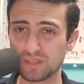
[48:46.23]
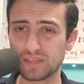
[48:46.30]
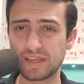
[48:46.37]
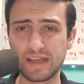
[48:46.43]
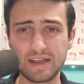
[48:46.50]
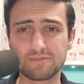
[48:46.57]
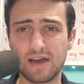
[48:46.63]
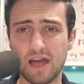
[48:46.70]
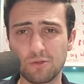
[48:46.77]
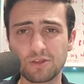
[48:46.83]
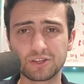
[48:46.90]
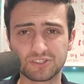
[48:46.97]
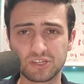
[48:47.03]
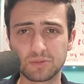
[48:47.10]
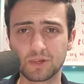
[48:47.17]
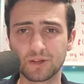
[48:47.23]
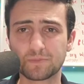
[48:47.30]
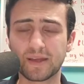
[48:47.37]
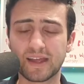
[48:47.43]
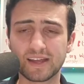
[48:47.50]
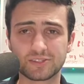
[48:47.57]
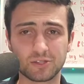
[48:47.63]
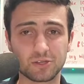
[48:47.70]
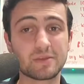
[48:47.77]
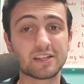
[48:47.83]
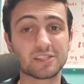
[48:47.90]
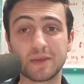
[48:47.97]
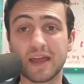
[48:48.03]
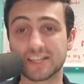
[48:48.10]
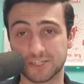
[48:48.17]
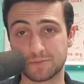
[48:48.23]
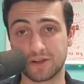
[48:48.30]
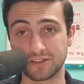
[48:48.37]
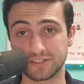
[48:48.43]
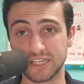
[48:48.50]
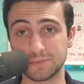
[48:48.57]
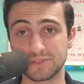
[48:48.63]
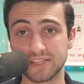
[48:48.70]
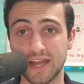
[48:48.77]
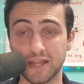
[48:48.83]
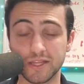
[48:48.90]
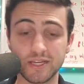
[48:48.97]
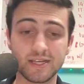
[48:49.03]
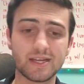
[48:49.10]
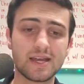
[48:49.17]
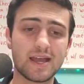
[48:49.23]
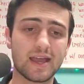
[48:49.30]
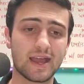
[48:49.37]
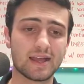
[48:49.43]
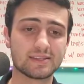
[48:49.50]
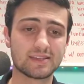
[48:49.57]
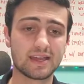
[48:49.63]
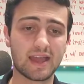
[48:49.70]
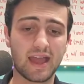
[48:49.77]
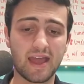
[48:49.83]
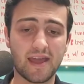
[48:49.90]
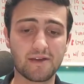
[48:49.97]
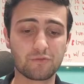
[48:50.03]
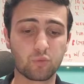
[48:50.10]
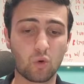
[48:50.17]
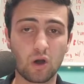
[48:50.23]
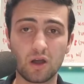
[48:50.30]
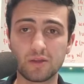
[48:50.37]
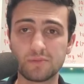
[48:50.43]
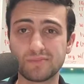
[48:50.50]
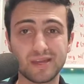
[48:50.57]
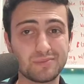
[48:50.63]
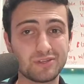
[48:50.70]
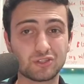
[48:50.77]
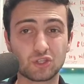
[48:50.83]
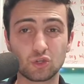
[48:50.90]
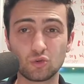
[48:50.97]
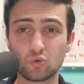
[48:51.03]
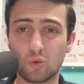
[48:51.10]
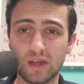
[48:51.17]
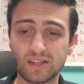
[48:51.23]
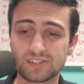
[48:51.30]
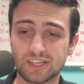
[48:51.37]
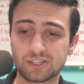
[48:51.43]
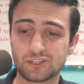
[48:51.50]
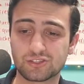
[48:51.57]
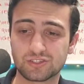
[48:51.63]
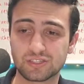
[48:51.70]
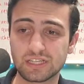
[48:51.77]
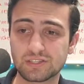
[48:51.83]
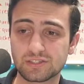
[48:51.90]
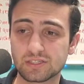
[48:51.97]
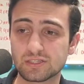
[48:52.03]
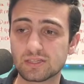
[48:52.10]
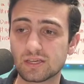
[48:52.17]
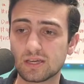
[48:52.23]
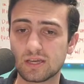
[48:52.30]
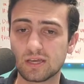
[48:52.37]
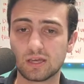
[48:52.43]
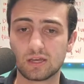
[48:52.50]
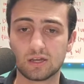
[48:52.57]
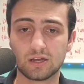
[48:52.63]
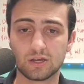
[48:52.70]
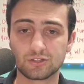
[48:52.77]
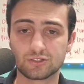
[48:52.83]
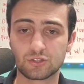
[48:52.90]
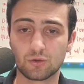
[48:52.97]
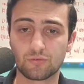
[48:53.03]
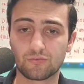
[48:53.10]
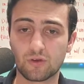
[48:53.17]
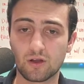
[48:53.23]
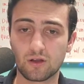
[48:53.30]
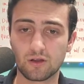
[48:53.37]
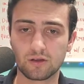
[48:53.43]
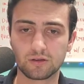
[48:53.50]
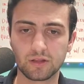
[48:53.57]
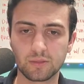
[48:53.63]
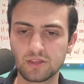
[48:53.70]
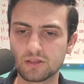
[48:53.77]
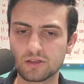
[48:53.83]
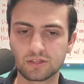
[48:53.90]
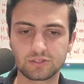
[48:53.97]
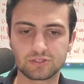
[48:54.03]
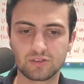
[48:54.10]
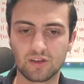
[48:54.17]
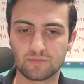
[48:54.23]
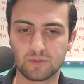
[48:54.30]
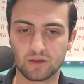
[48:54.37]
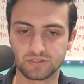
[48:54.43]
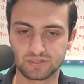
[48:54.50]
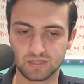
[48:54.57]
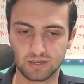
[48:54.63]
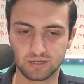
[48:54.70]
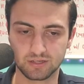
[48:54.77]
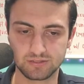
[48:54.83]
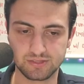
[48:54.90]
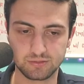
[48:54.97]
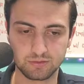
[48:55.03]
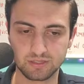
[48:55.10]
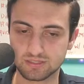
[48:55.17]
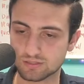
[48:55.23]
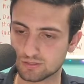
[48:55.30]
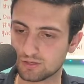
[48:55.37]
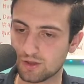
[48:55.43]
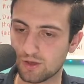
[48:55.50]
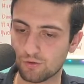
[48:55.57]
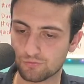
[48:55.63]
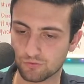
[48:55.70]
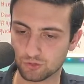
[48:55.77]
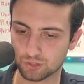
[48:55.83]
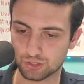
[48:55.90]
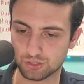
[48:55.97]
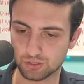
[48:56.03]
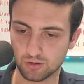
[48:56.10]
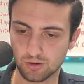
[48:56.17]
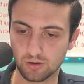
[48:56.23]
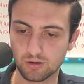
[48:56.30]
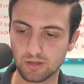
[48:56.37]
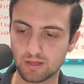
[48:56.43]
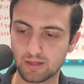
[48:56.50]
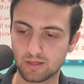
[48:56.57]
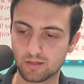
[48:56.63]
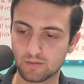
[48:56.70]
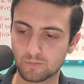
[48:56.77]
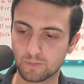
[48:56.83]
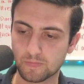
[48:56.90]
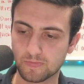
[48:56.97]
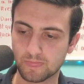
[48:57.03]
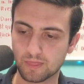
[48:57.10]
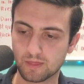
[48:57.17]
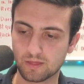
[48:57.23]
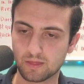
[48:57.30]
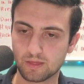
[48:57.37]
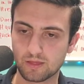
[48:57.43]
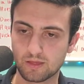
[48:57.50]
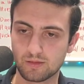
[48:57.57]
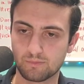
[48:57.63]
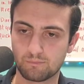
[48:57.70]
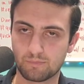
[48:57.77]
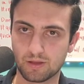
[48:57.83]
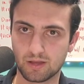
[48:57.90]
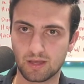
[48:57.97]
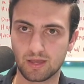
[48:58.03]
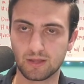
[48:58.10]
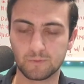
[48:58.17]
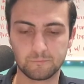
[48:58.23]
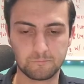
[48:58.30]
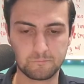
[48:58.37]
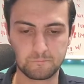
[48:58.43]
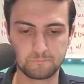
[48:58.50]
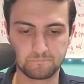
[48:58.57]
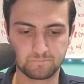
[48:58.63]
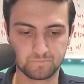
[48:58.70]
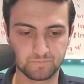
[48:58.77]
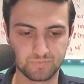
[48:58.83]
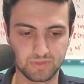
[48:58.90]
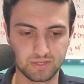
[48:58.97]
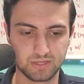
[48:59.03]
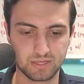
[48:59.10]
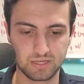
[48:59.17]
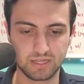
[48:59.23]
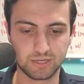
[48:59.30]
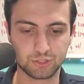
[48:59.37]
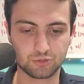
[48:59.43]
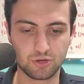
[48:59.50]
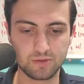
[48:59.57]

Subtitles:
following a similar path to their men's basketball team, sadly, as they have 1, maybe 2 wins on this season so far. Let me look at the softball standings and let's know for sure. But yeah, Detroit